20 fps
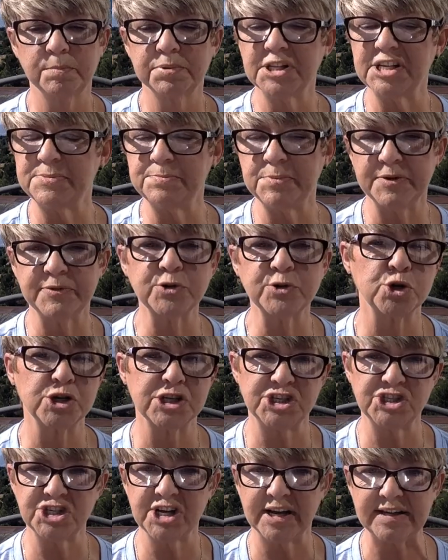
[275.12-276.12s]
Please be sure
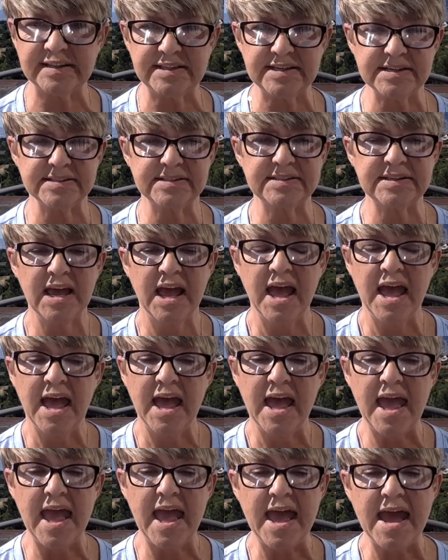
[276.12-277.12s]
to check this.
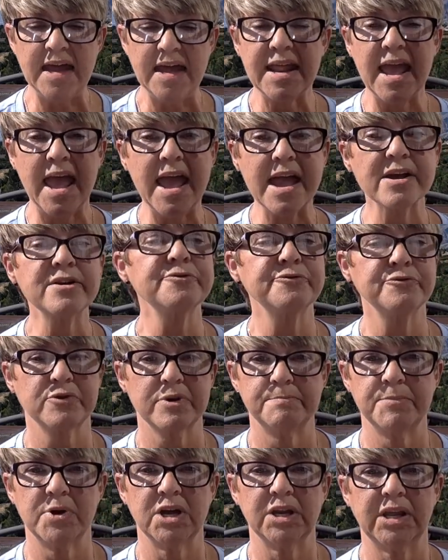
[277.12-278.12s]
And
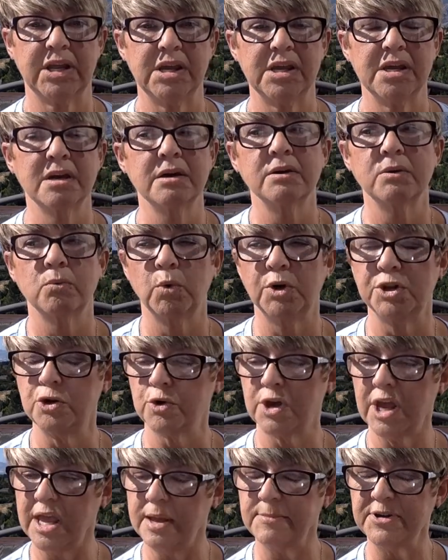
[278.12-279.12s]
everybody, when you
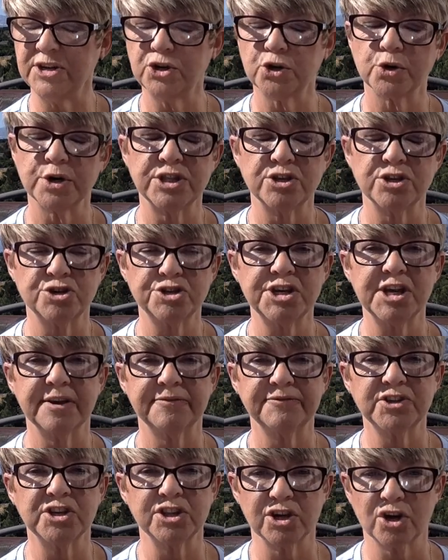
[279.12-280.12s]
came in during your
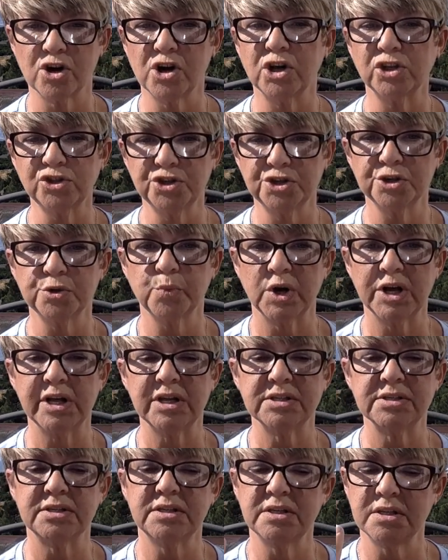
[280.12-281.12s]
shift, the culture
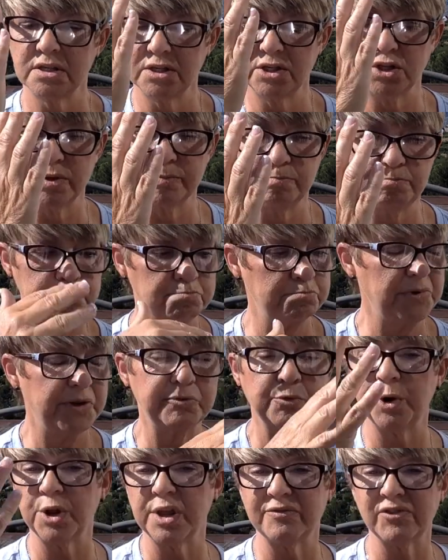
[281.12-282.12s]
was,
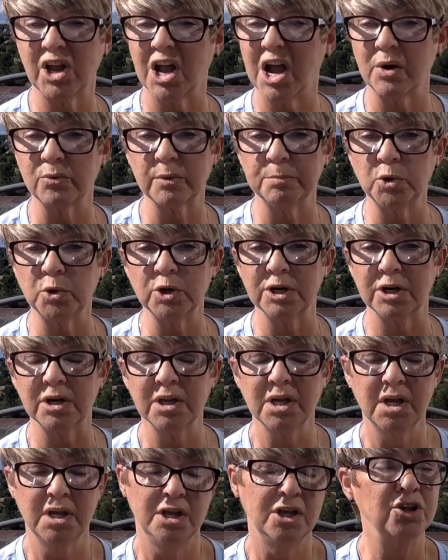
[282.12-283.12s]
before you even got report,
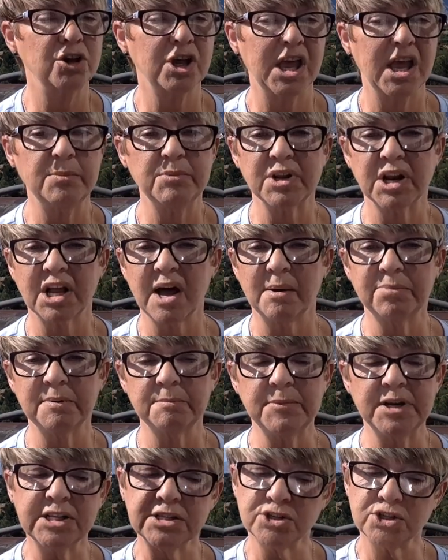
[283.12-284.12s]
you came in a couple
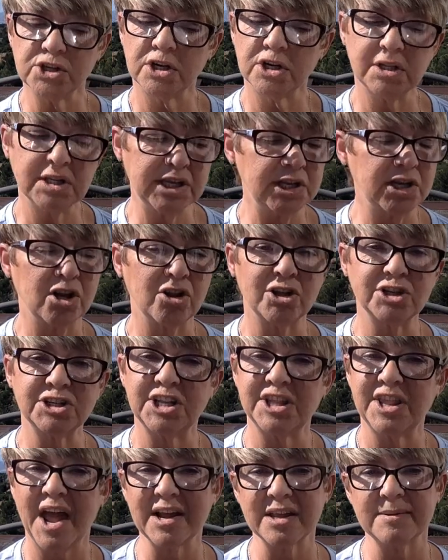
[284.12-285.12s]
minutes early and you looked
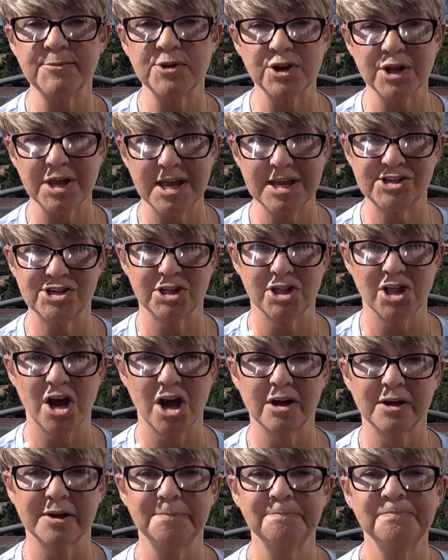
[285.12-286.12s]
at that communication log.